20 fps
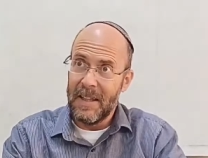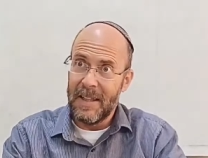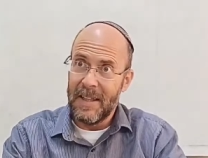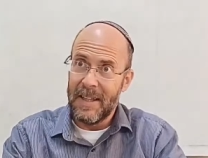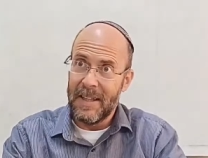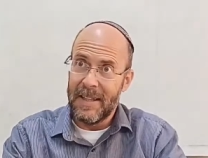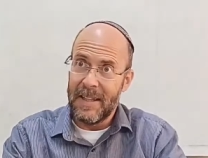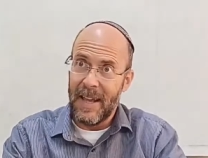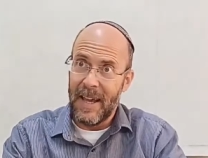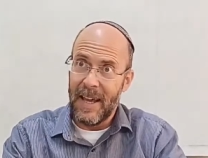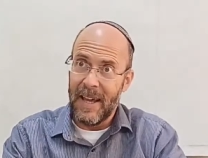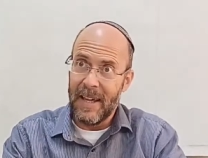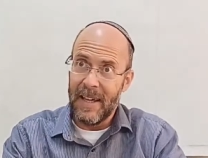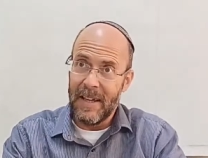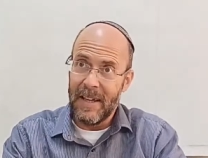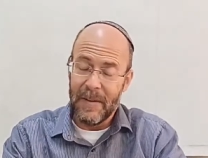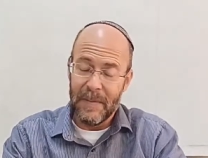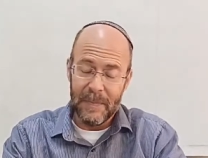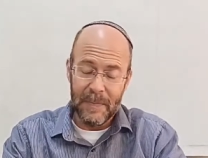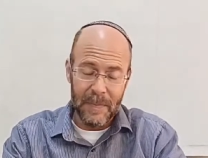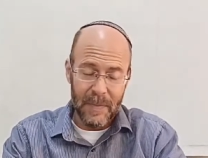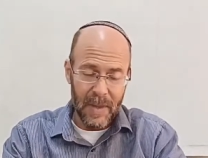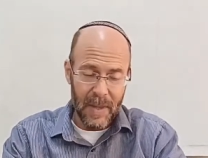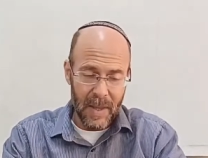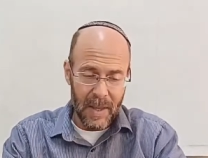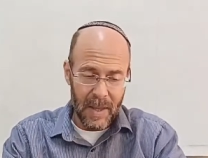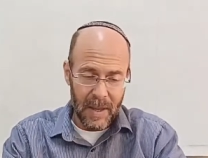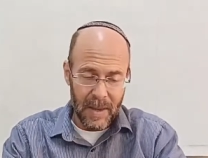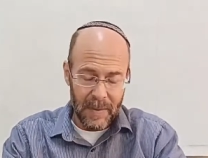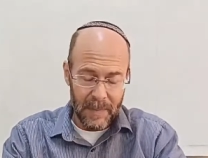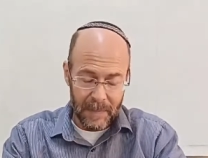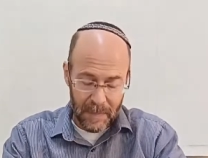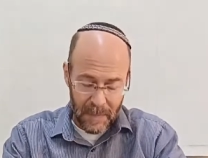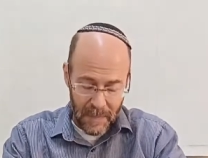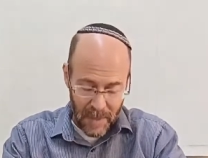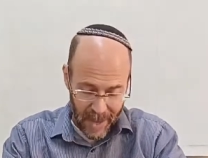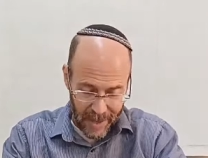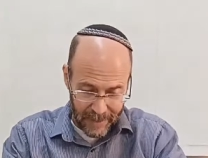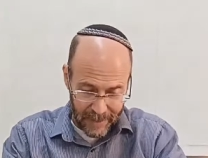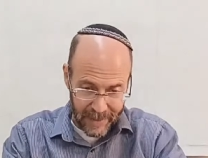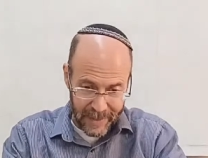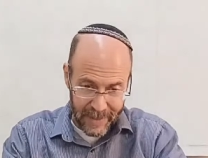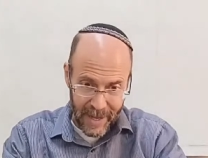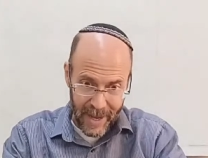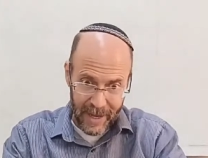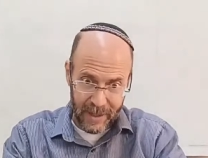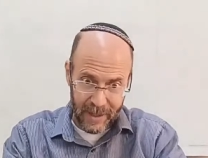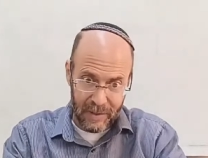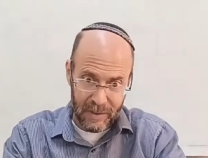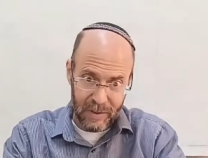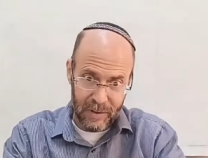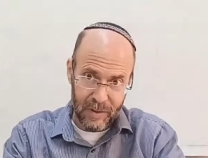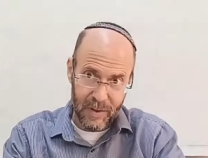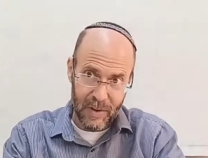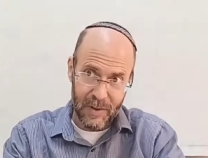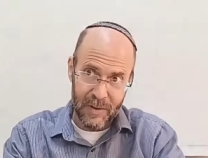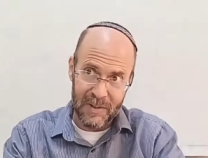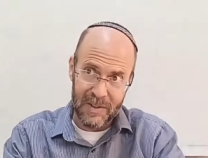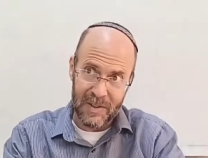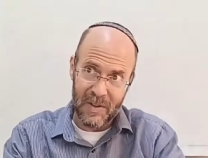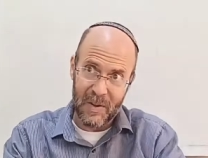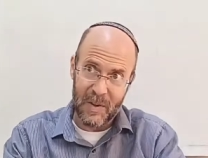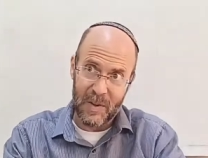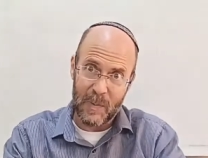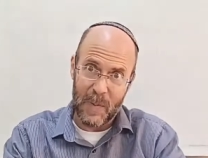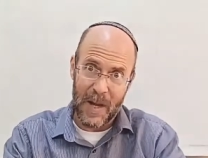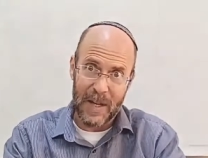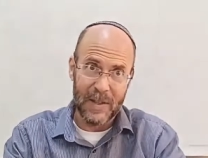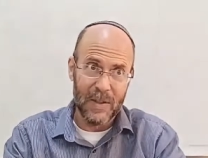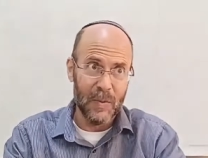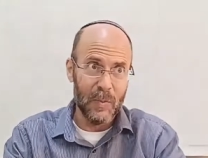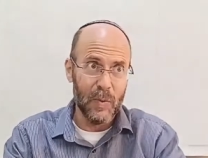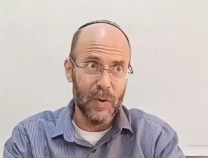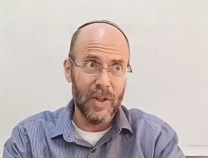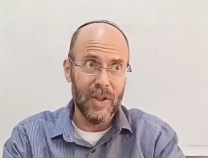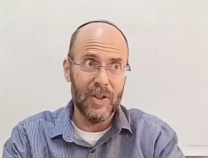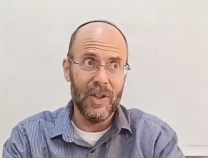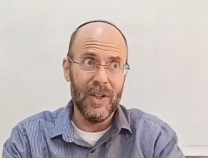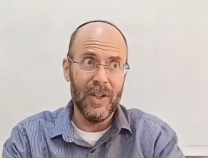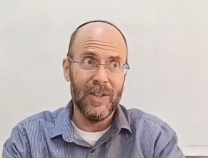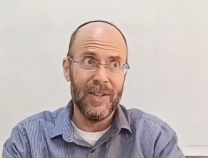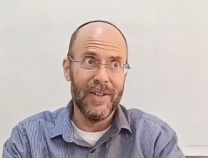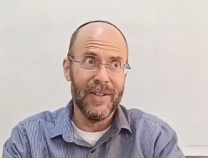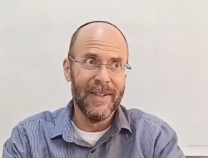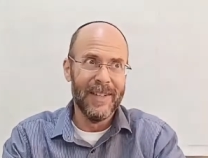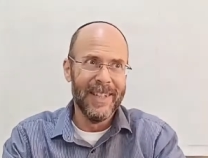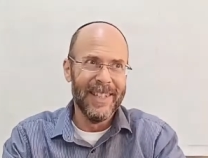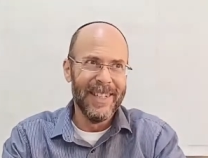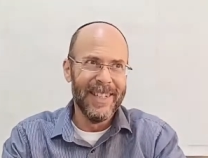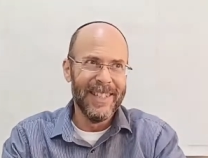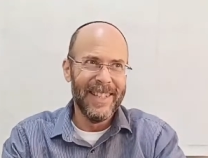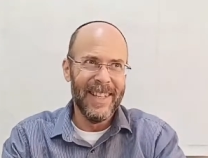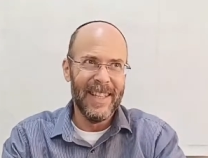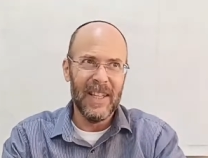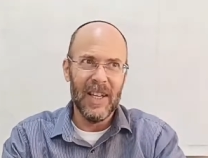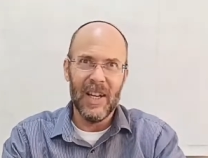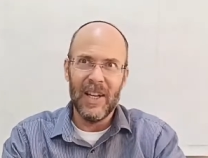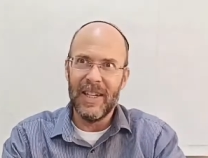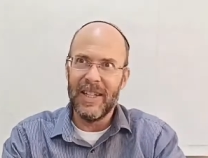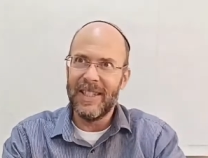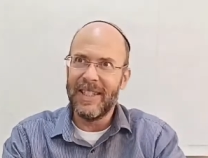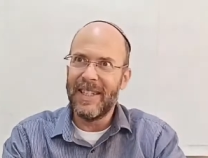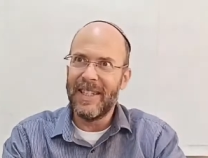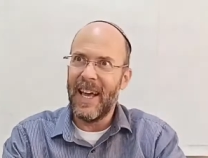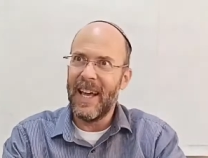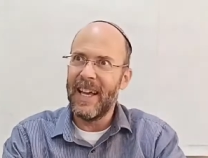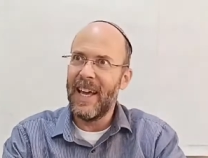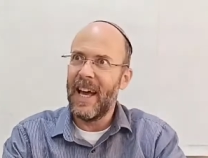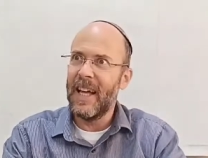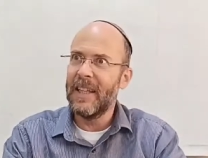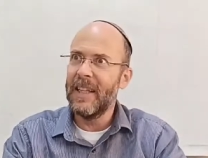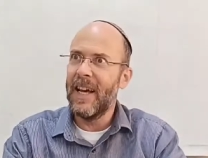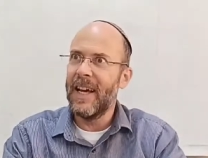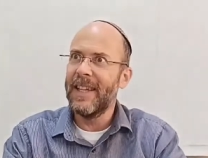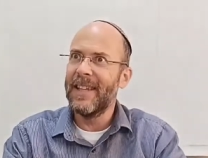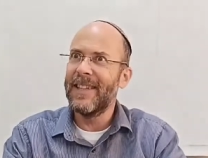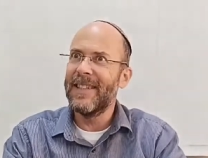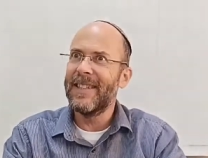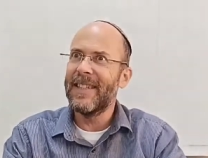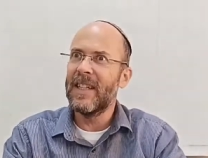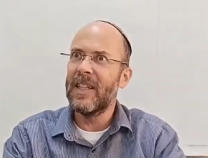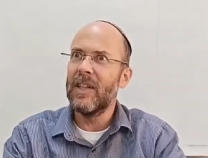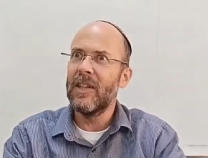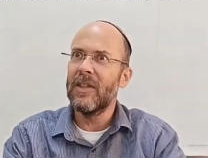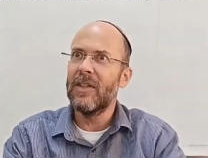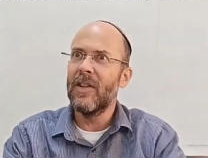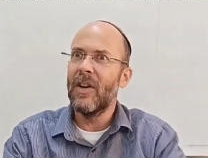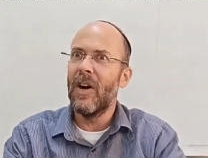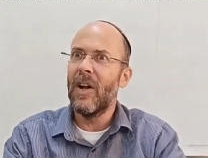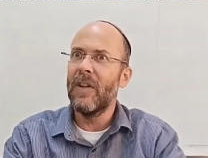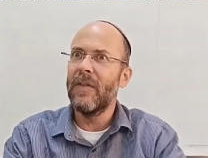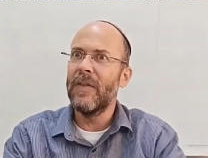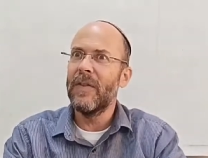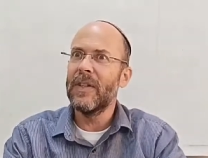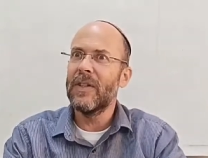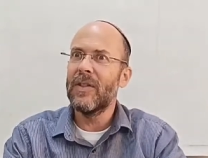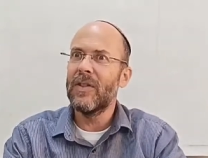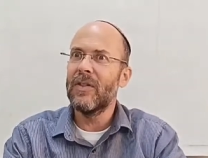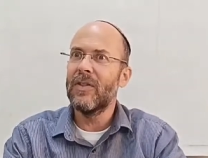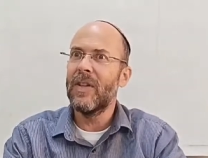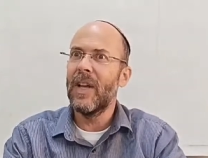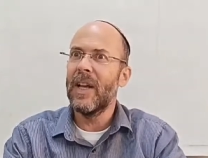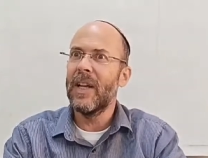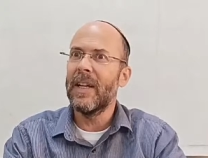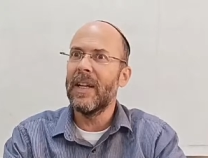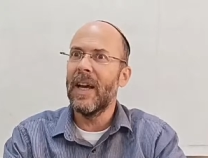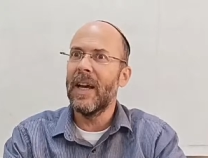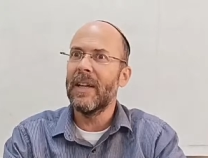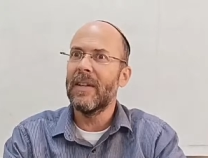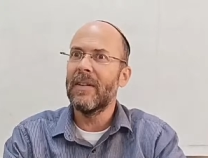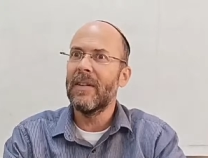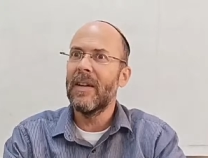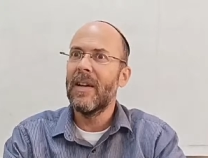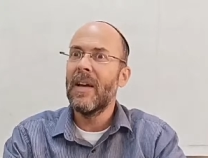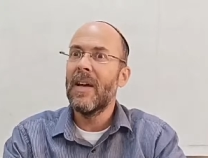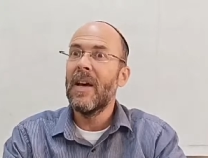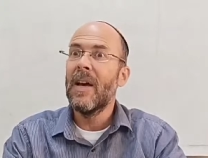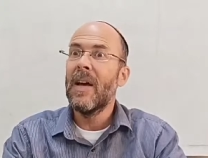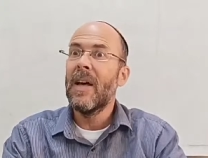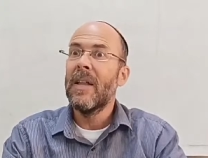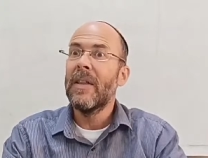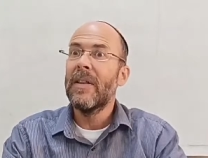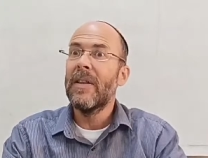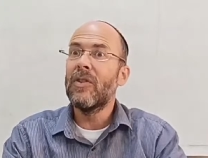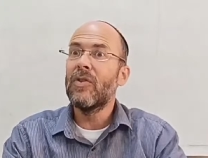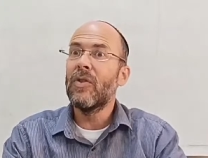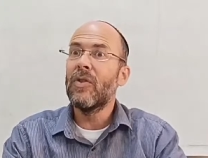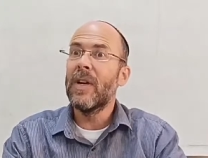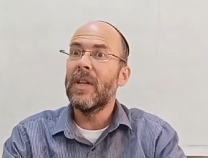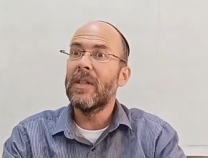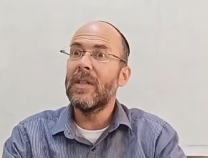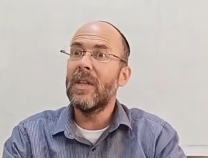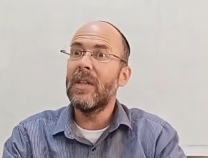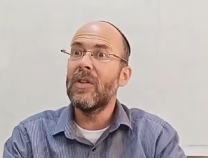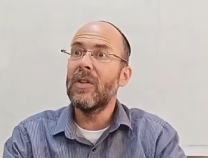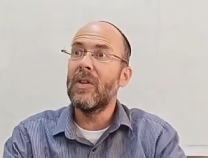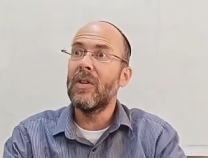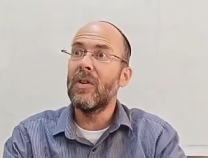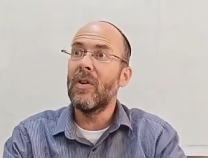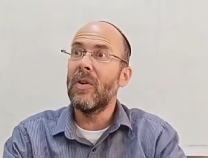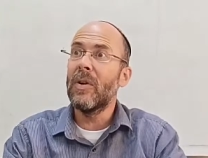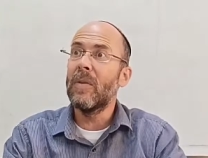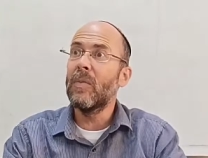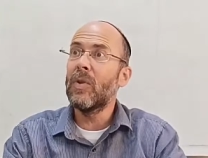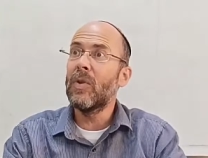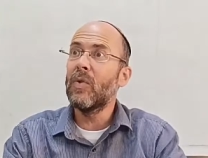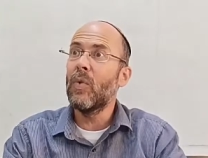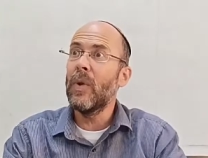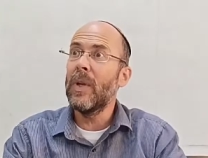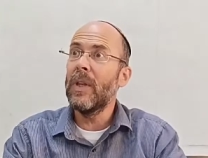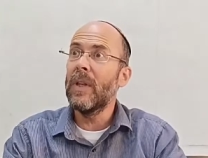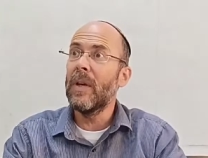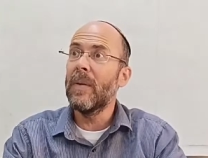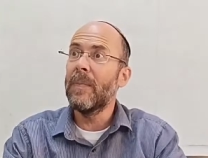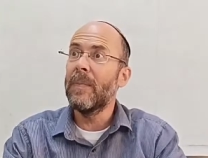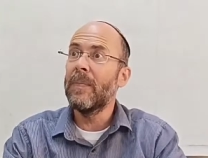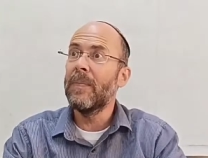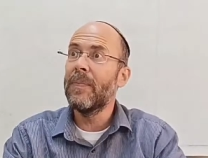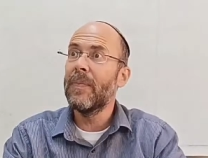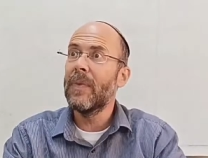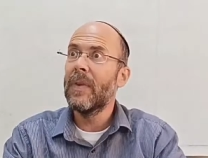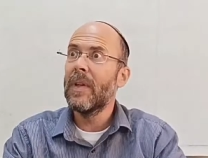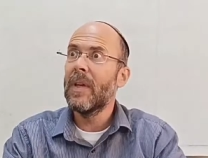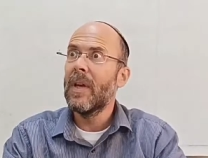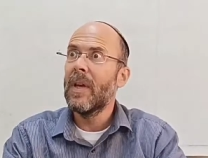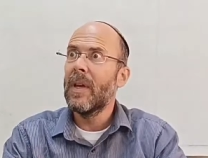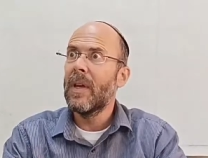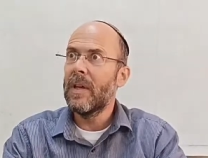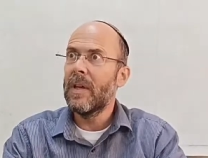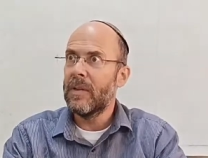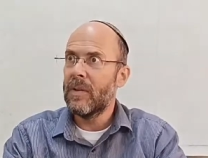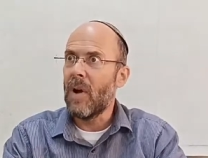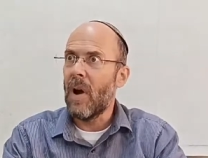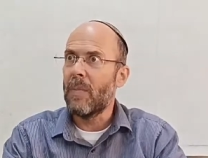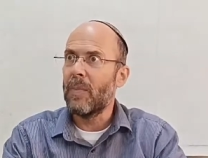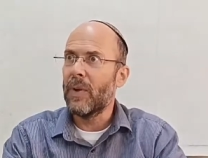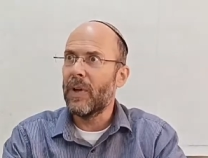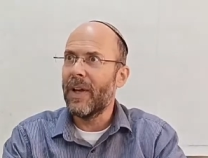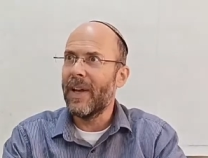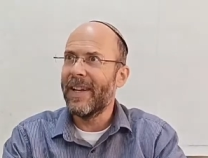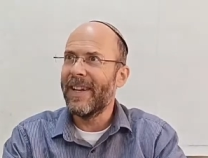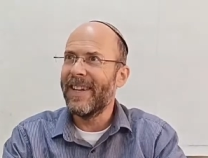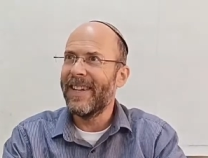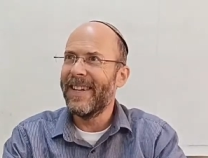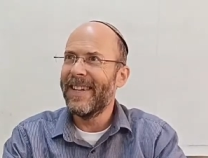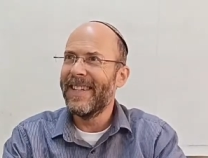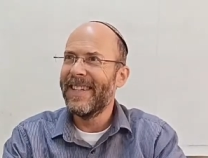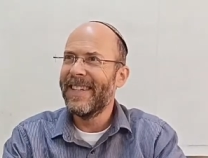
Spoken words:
the day and the night goes back to Bereshit. There is day and night. It's clear to all of us, there's day and night. The transition, though, in between them is complicated.